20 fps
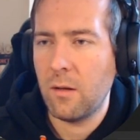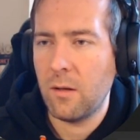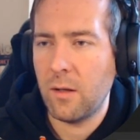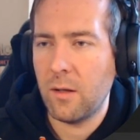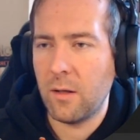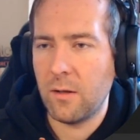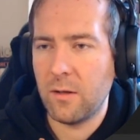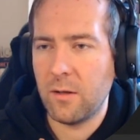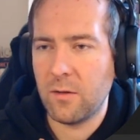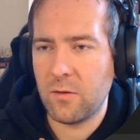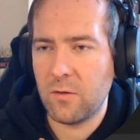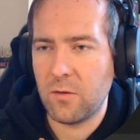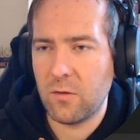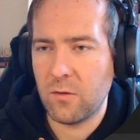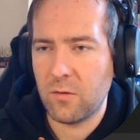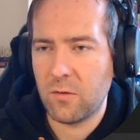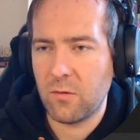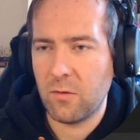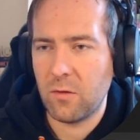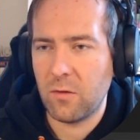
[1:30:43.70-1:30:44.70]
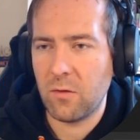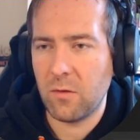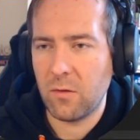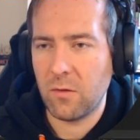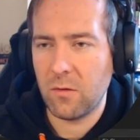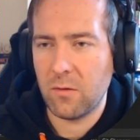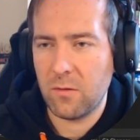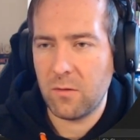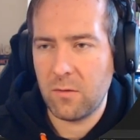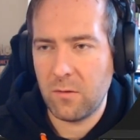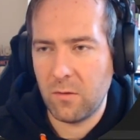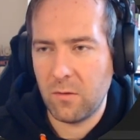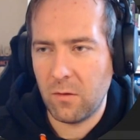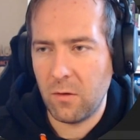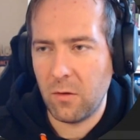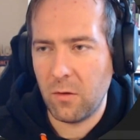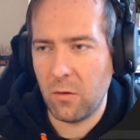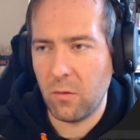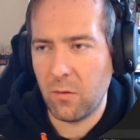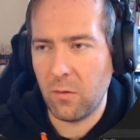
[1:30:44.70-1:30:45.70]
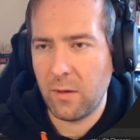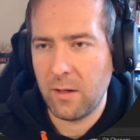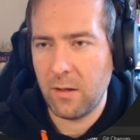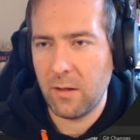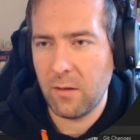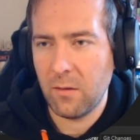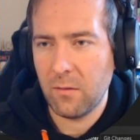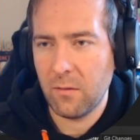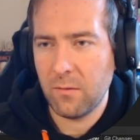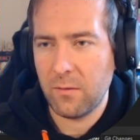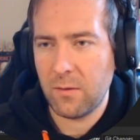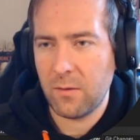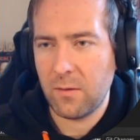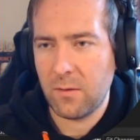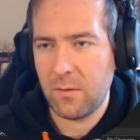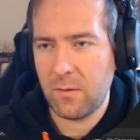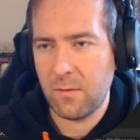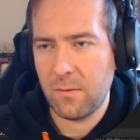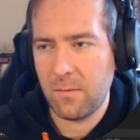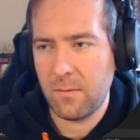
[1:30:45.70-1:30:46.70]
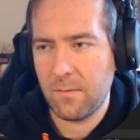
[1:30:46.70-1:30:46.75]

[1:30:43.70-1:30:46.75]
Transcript: And this just returns the new elves.